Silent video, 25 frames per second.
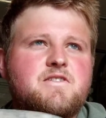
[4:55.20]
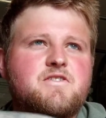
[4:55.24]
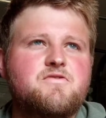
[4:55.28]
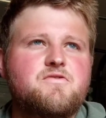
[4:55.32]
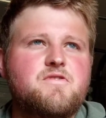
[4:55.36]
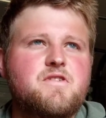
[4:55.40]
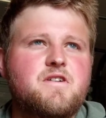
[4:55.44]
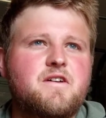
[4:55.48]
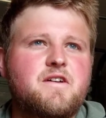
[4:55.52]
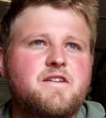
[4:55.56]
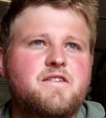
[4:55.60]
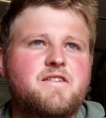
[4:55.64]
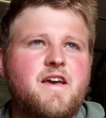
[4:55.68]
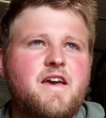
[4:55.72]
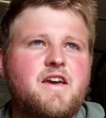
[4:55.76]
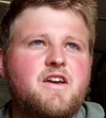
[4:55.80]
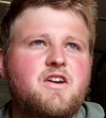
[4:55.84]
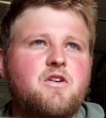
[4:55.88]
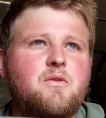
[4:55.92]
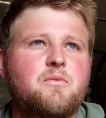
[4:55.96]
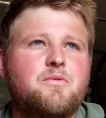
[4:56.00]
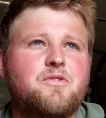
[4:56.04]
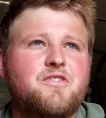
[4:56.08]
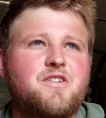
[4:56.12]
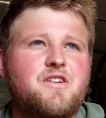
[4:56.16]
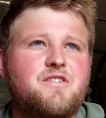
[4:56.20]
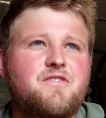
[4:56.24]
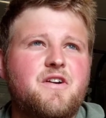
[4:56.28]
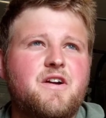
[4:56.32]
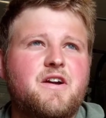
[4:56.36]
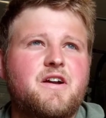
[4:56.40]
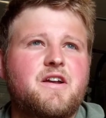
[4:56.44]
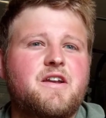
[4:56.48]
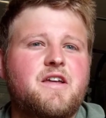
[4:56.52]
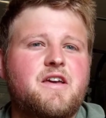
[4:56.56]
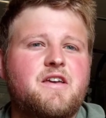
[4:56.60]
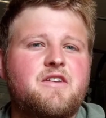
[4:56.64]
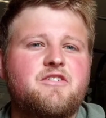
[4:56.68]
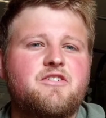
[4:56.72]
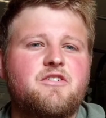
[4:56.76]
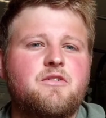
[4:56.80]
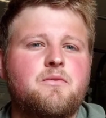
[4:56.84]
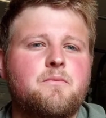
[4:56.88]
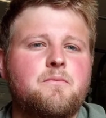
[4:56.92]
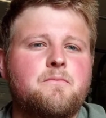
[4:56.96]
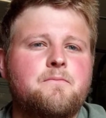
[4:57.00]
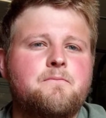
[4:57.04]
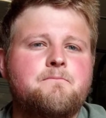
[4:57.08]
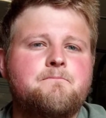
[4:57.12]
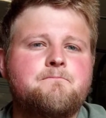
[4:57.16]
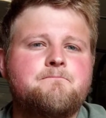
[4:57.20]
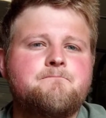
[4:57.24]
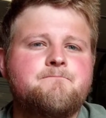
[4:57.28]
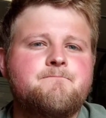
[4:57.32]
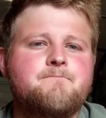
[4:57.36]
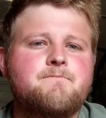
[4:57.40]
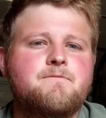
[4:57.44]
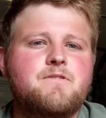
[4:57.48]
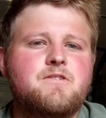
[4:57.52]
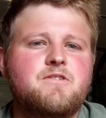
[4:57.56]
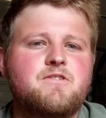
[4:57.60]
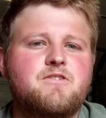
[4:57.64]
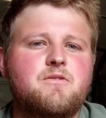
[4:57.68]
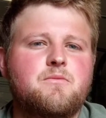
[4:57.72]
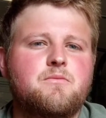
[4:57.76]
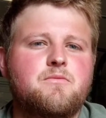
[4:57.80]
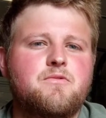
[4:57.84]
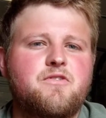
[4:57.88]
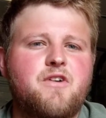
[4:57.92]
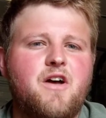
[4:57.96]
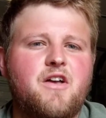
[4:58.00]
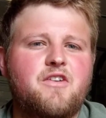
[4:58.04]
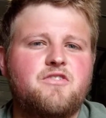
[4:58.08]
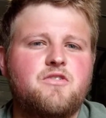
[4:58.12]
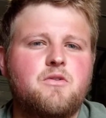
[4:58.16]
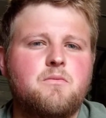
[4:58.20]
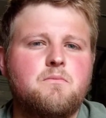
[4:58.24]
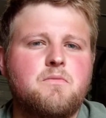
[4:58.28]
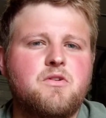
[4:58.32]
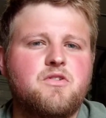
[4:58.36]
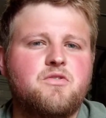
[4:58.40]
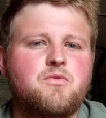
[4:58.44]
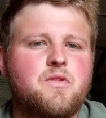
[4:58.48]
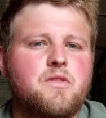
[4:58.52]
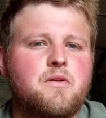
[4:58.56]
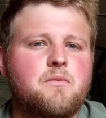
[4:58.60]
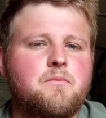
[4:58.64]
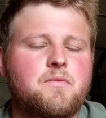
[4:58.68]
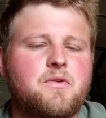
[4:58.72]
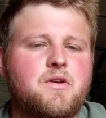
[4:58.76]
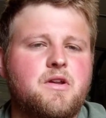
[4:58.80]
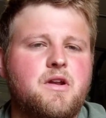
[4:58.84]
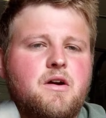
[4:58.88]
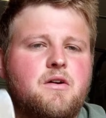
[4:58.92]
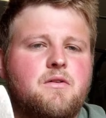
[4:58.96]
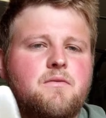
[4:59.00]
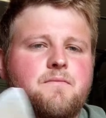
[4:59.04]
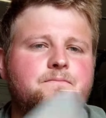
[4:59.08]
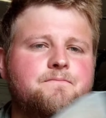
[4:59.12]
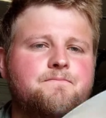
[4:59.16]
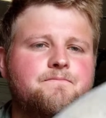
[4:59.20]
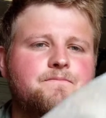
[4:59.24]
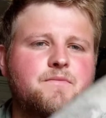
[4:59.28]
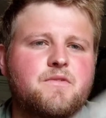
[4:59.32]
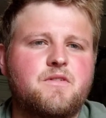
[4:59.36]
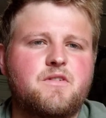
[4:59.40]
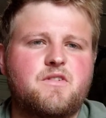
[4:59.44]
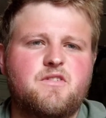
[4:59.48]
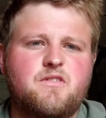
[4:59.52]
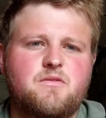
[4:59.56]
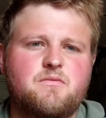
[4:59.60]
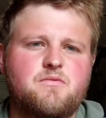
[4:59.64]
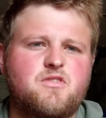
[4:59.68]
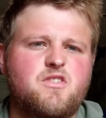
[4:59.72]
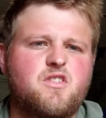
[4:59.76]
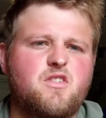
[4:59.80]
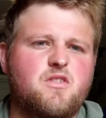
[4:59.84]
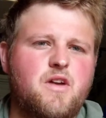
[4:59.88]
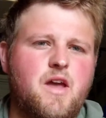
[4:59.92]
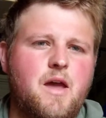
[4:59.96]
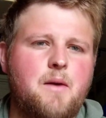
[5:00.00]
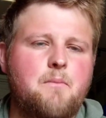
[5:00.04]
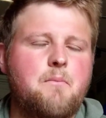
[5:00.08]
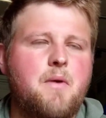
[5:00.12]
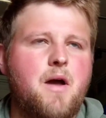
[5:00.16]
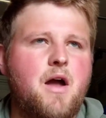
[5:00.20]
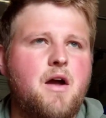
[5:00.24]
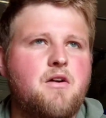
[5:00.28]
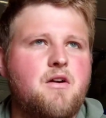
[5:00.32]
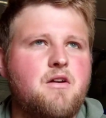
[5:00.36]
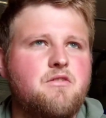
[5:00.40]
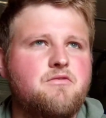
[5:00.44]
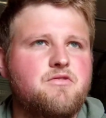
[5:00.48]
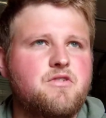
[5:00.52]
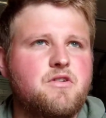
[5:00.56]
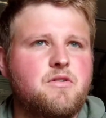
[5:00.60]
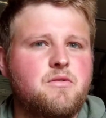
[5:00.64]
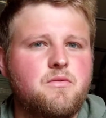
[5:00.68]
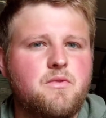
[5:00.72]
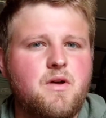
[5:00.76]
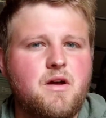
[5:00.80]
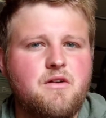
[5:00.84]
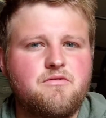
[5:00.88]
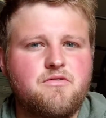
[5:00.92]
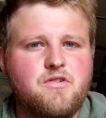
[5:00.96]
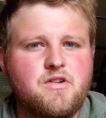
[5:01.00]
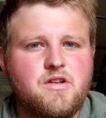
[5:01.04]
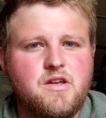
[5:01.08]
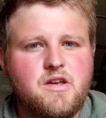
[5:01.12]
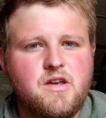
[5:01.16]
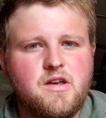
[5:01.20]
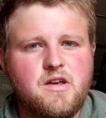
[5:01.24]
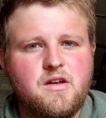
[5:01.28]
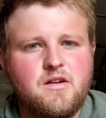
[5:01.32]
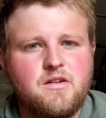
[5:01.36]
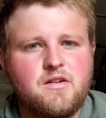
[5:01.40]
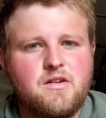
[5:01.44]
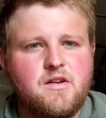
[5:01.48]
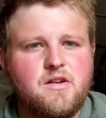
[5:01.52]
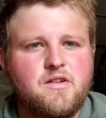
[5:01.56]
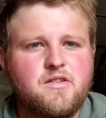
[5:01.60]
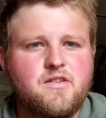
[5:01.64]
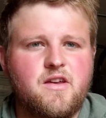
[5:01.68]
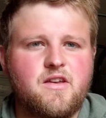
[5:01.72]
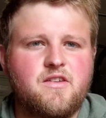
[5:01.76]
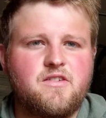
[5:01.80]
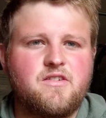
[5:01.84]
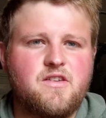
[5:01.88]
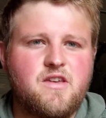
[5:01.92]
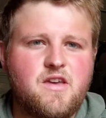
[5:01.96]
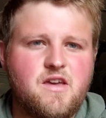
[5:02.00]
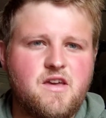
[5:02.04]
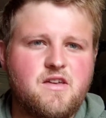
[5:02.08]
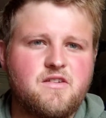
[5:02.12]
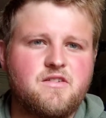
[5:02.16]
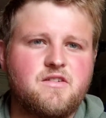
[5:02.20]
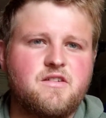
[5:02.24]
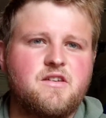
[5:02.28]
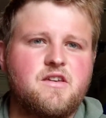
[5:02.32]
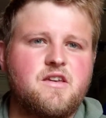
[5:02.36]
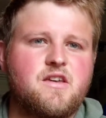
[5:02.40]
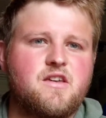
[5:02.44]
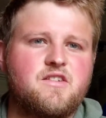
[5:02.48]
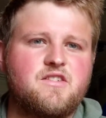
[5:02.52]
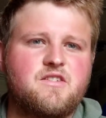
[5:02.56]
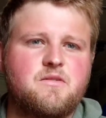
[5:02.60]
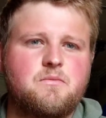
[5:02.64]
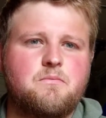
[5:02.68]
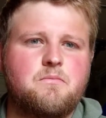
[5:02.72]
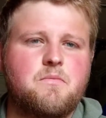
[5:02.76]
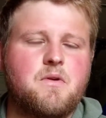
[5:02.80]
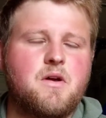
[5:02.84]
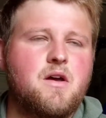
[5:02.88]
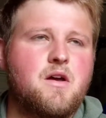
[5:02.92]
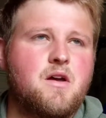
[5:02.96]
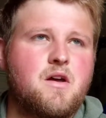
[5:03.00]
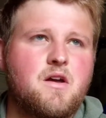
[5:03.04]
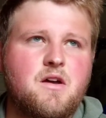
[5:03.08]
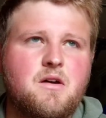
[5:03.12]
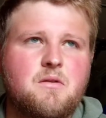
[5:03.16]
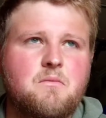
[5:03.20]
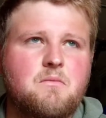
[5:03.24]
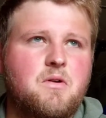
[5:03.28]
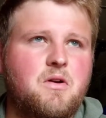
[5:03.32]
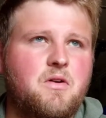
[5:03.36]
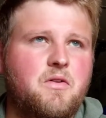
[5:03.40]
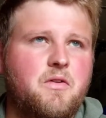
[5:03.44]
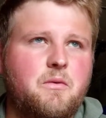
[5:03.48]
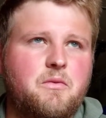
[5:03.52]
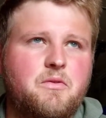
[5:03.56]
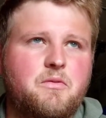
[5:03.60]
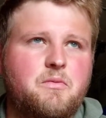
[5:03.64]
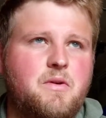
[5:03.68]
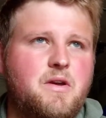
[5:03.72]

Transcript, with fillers: to really take up. See if I could hit some some fast numbers with them. You know, still getting better every every year. You know, it takes years and years to build up